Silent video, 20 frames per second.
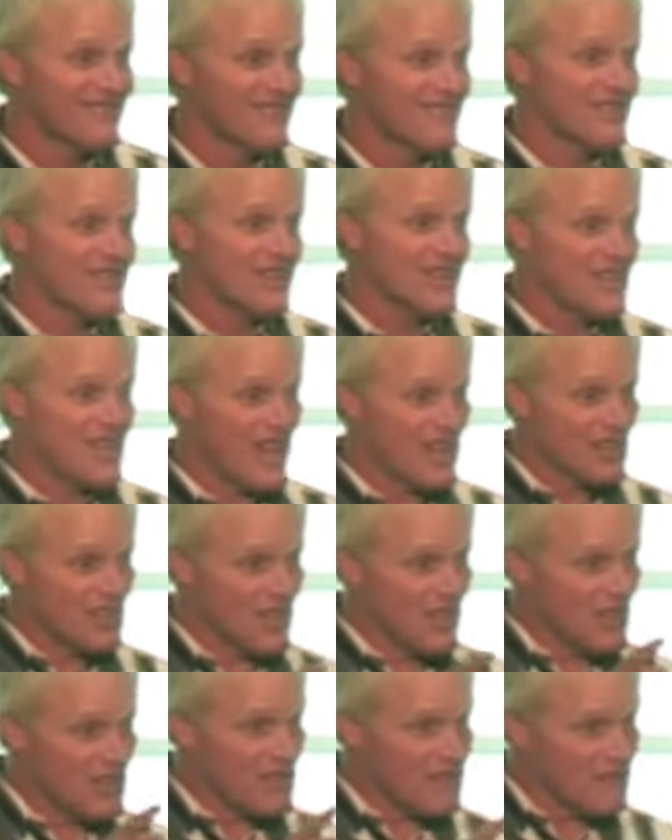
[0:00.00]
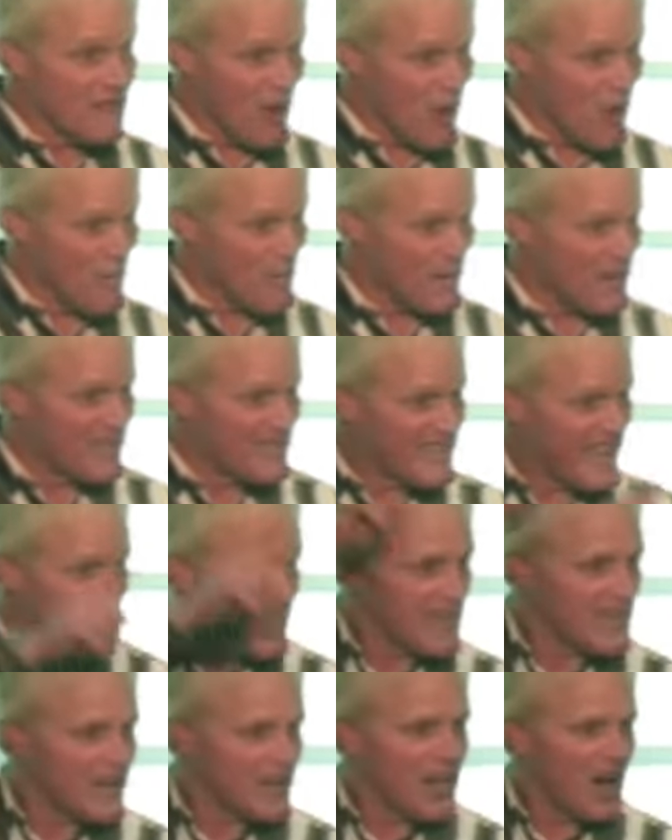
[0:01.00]
To catch it in the moment and
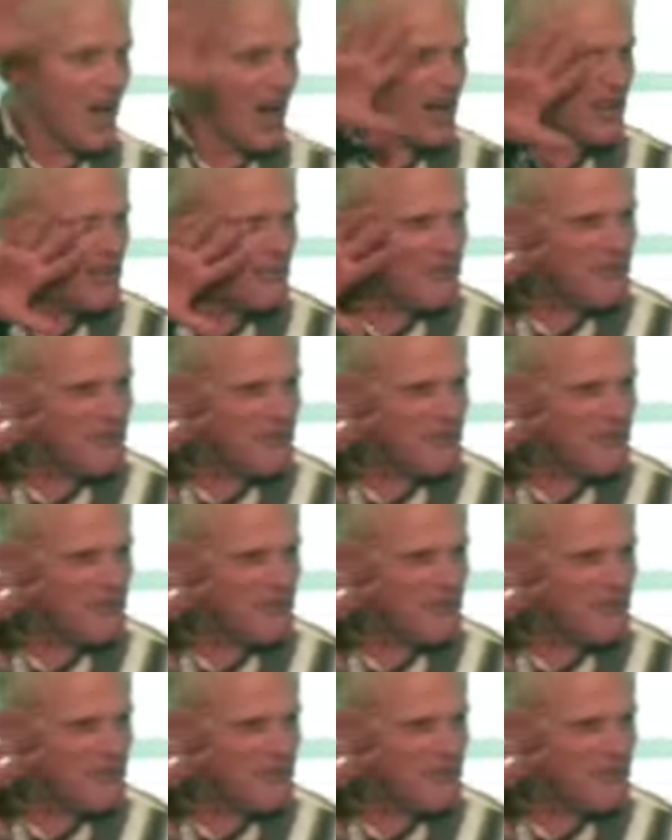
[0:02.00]
take it to God and